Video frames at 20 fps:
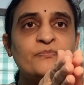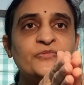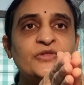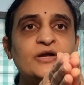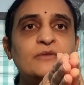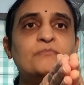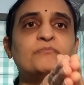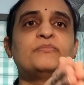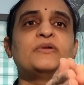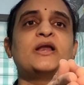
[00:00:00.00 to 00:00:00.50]
the
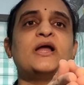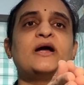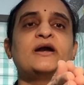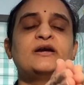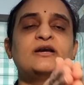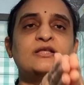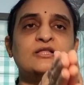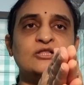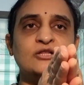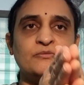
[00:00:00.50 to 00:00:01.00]
blood
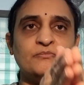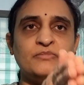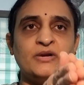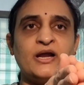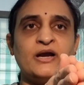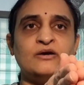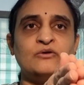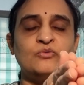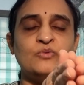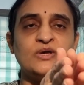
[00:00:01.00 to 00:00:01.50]
in the
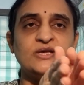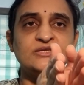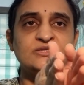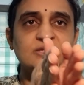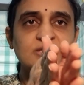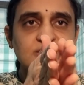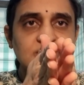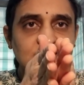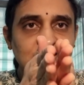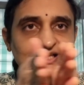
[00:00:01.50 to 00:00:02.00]
blood
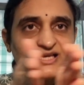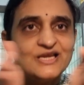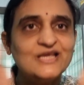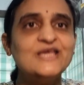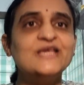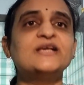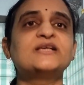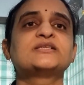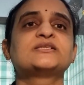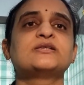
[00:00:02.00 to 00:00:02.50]
vessels
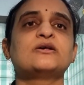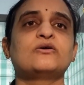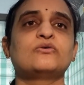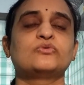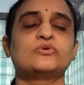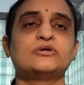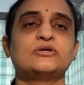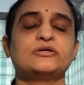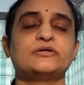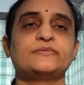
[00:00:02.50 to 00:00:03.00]
leaks
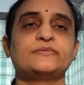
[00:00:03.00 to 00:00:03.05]
out.